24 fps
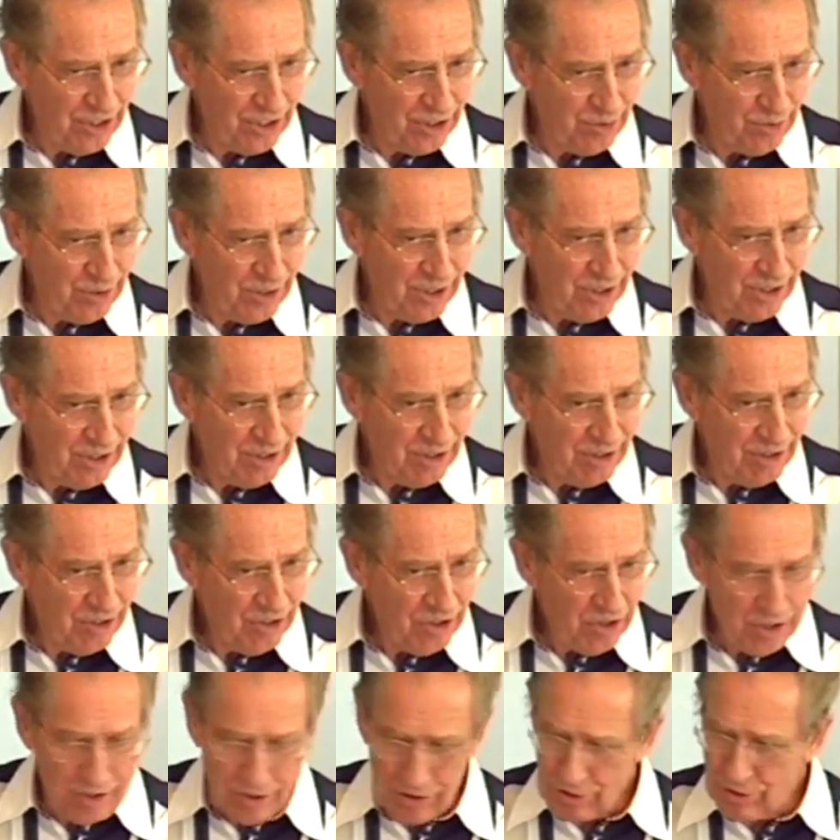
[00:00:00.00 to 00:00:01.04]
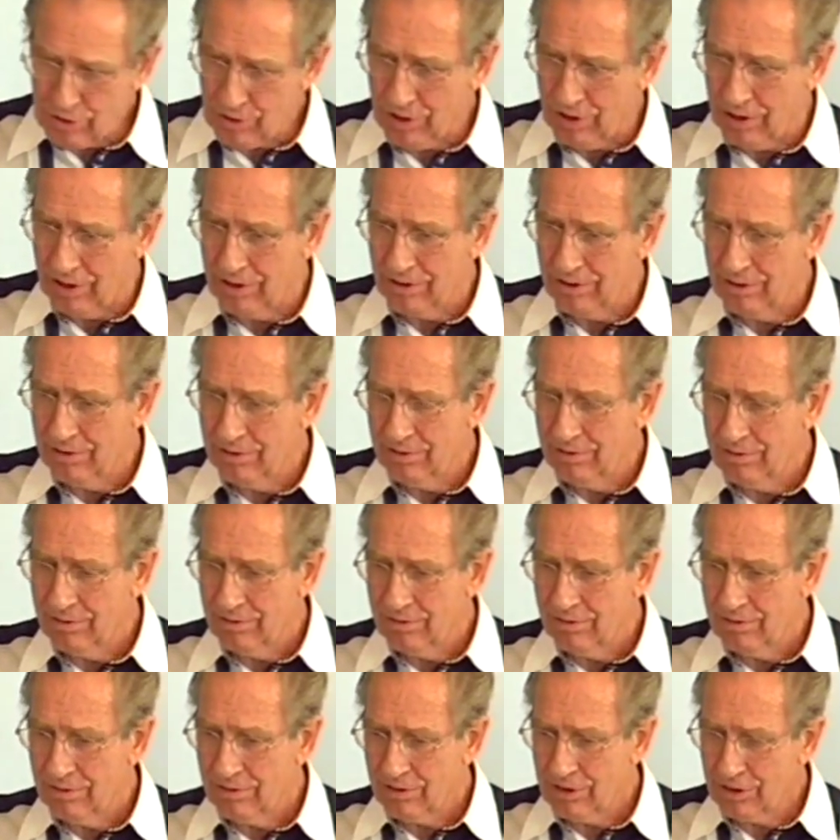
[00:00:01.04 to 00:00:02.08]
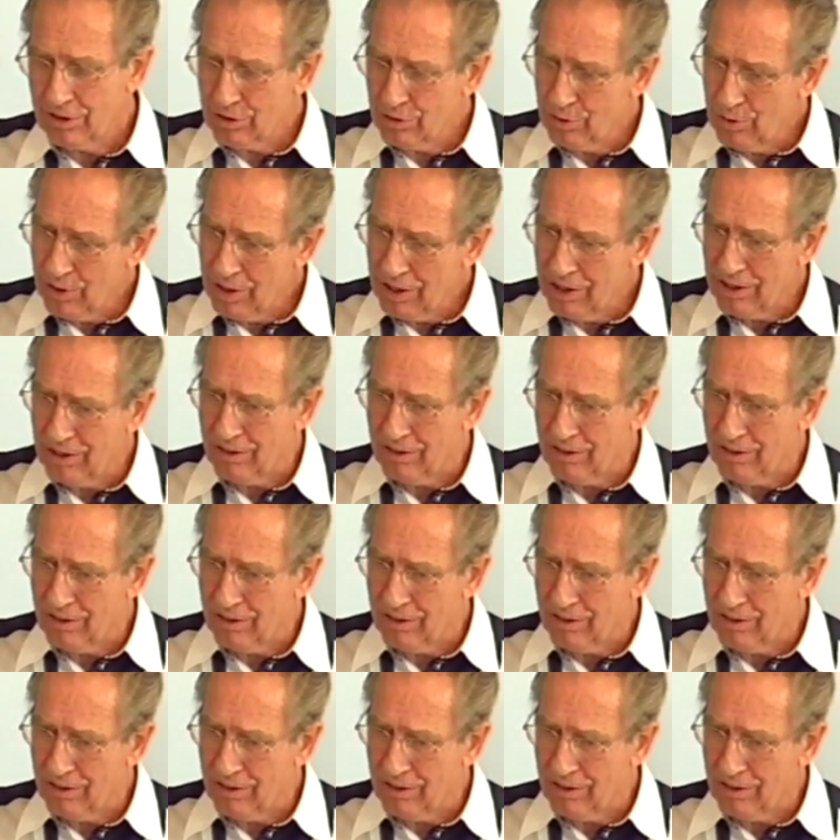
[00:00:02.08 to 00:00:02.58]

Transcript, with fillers: Israel, the 12, the 11.